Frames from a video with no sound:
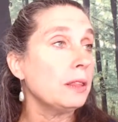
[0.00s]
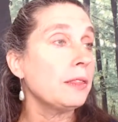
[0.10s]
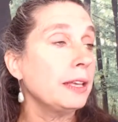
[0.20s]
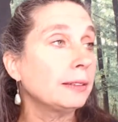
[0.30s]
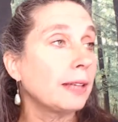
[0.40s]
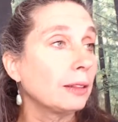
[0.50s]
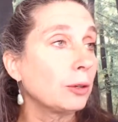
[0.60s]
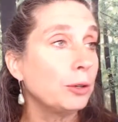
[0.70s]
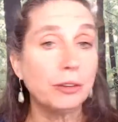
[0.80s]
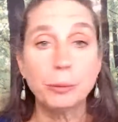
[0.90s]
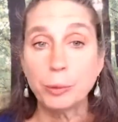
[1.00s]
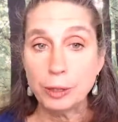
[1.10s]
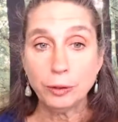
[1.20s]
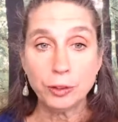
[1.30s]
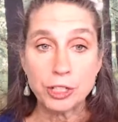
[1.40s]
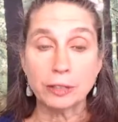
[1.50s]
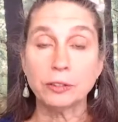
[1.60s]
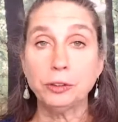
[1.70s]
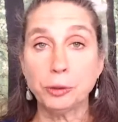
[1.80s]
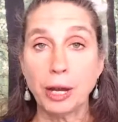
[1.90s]
of the things I learned from researching
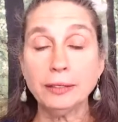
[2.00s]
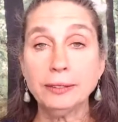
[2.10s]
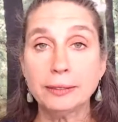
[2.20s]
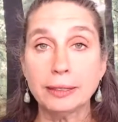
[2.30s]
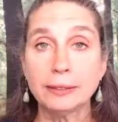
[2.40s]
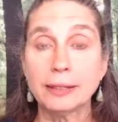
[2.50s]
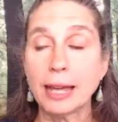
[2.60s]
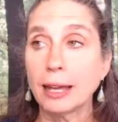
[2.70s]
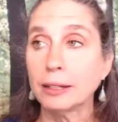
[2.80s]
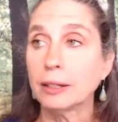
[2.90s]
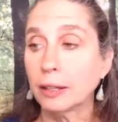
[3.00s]
stress is that